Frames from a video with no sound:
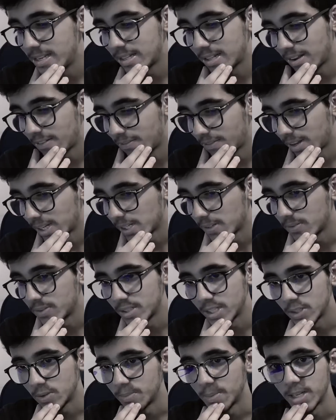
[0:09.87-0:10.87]
that five
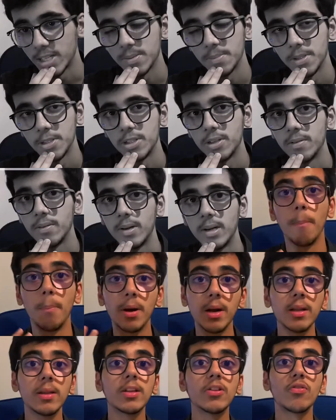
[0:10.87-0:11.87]
still makes me shiver. But
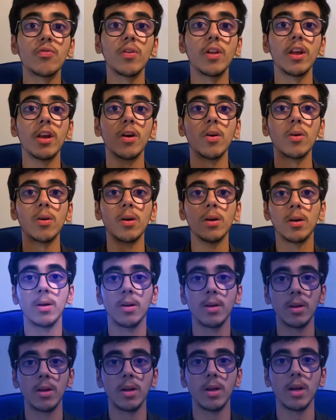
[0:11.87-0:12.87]
in this video,
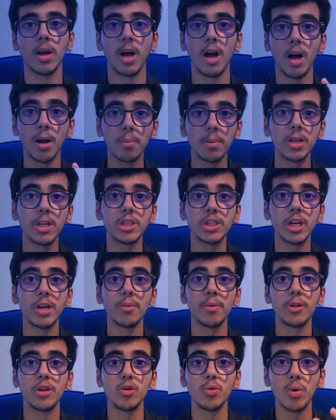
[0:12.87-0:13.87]
I'm going to share
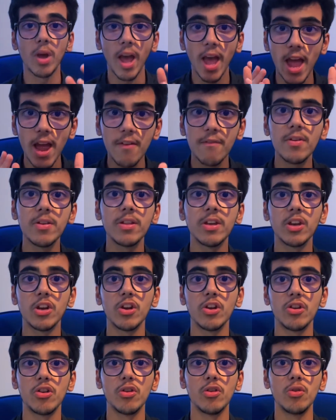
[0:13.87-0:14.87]
with you everything
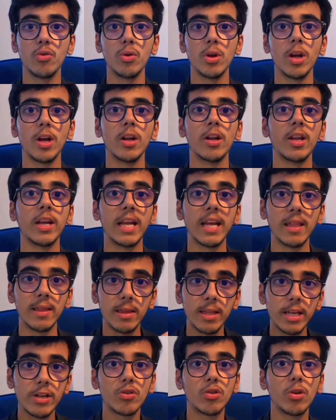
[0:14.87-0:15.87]
you need to do to get
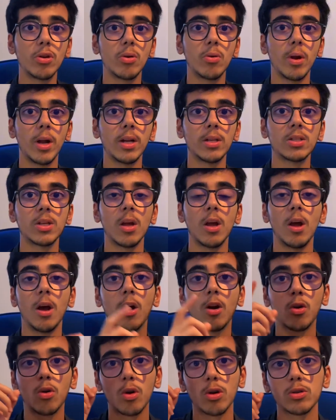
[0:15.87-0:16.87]
these good grades
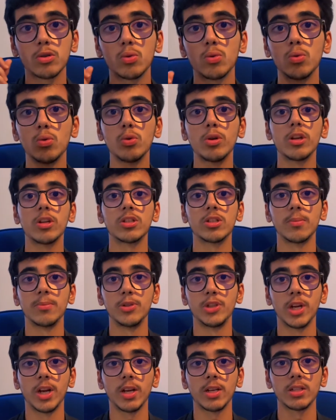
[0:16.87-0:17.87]
across all your
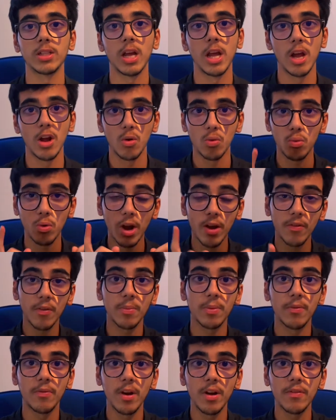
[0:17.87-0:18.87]
subjects, right from
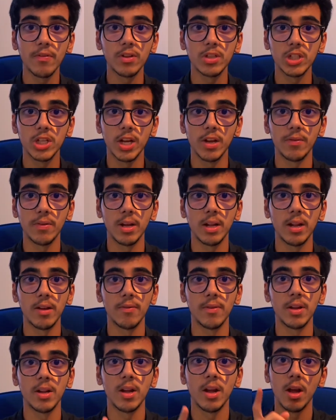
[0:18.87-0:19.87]
the very first day of year
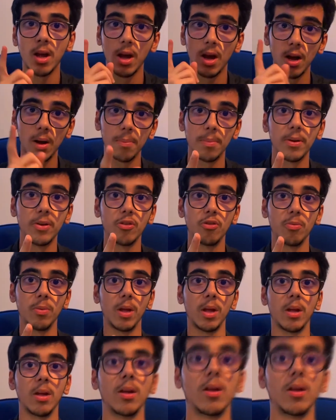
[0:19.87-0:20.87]
11 up until
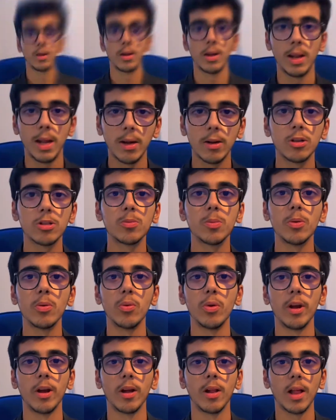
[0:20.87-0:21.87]
May. Now let's be
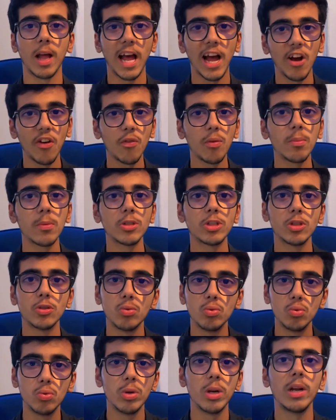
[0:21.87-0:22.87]
real, however much you
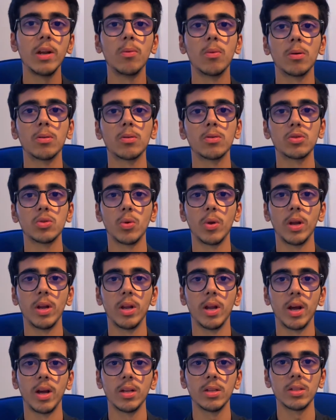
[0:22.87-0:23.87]
really want those grade
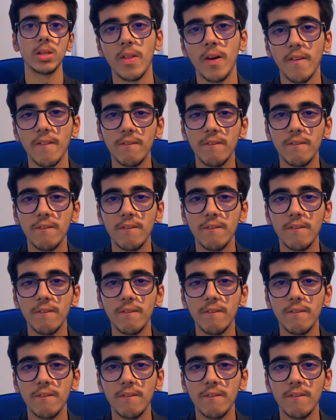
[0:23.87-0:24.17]
9s, that